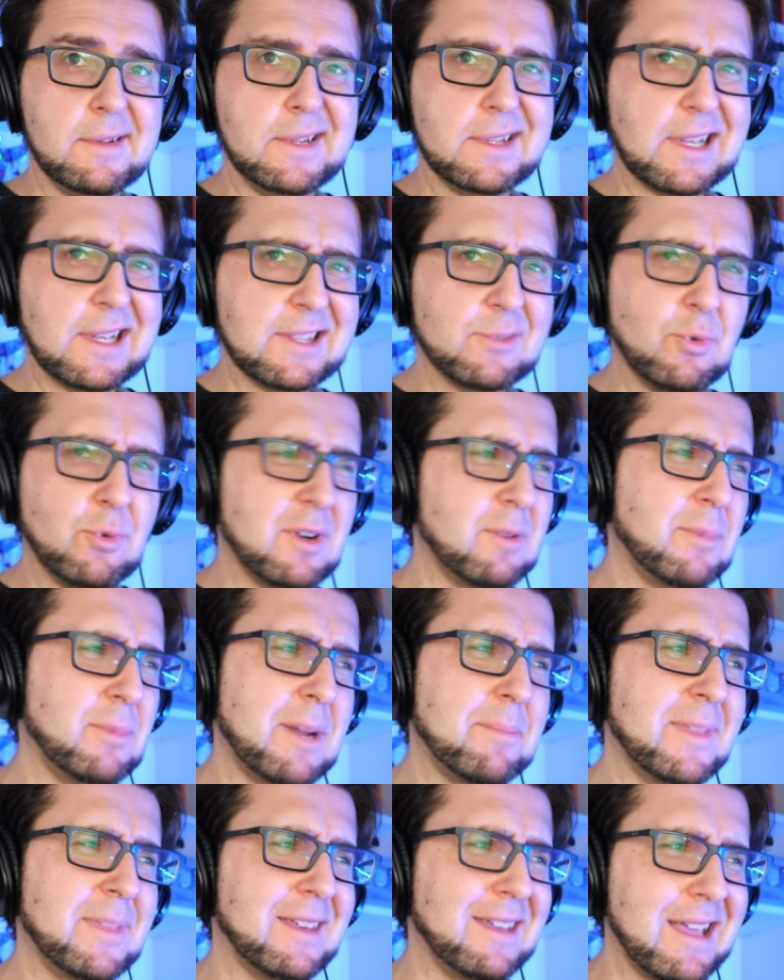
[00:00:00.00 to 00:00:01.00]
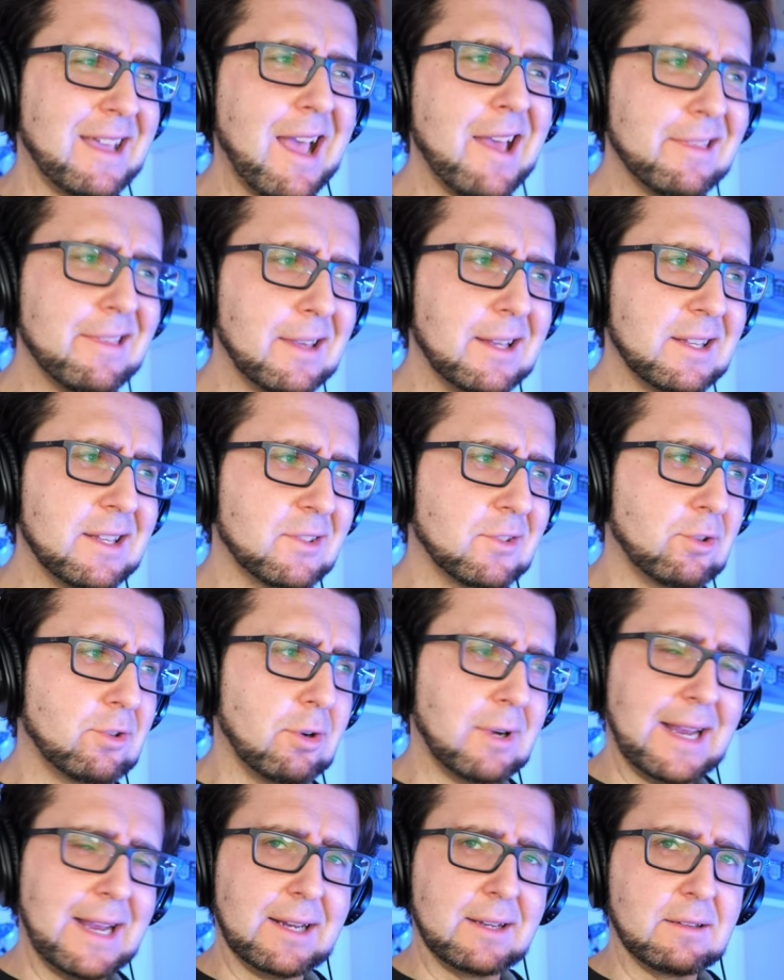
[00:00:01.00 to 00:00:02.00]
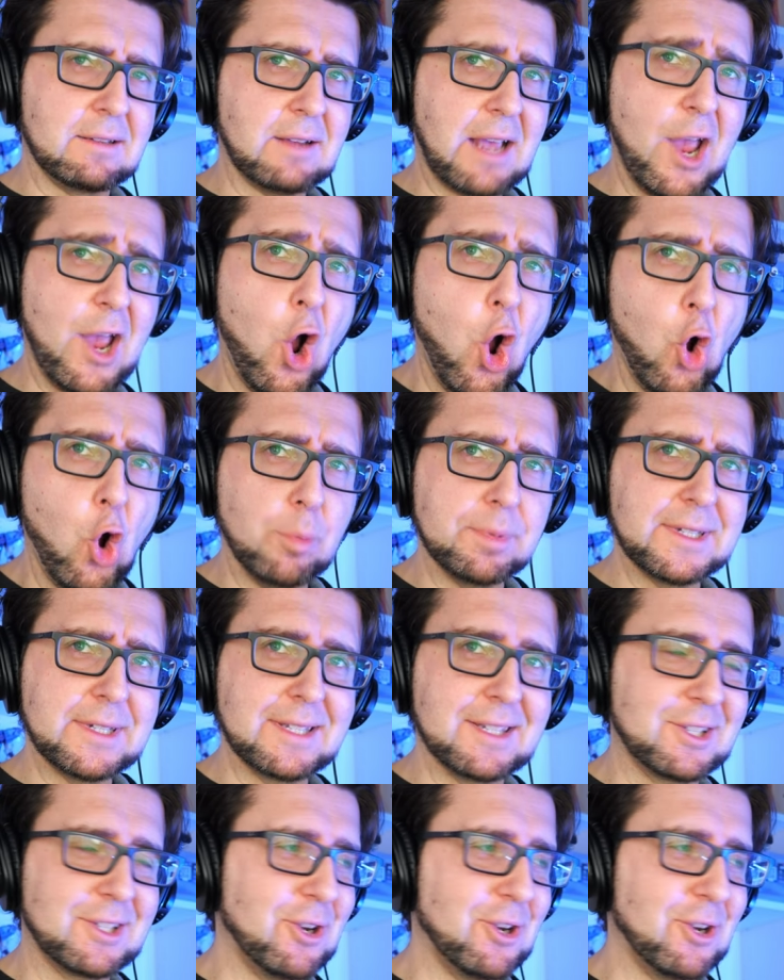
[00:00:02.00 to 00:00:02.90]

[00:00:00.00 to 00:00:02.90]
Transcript: That's what, what I'm thinking. I think this is correct. I hope this is